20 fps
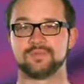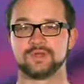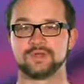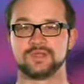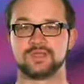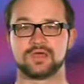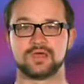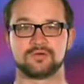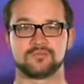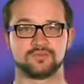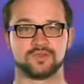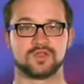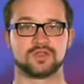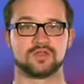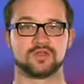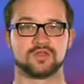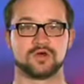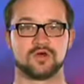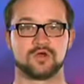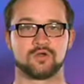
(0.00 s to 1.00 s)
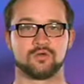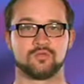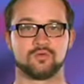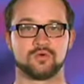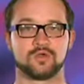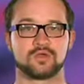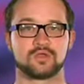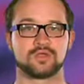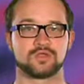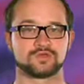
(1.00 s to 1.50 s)
but you got really good
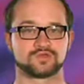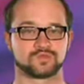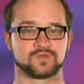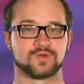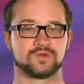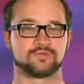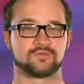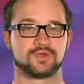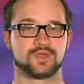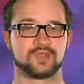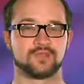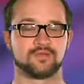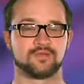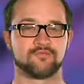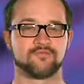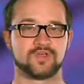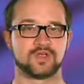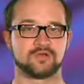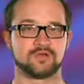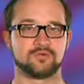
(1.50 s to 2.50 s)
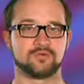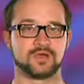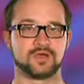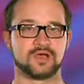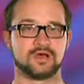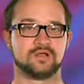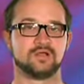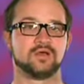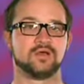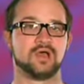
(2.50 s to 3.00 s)
artwork. It's written really very
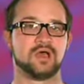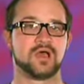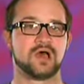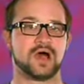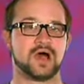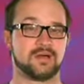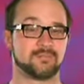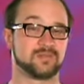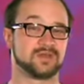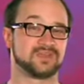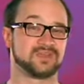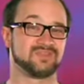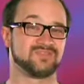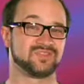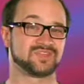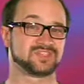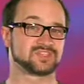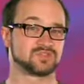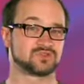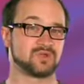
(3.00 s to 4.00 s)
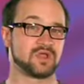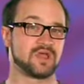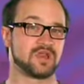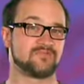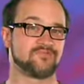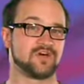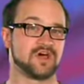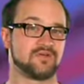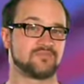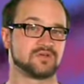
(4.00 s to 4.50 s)
well. I'm gonna give this 3 out
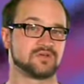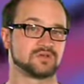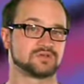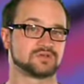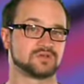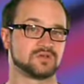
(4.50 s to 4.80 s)
of 5 Nerd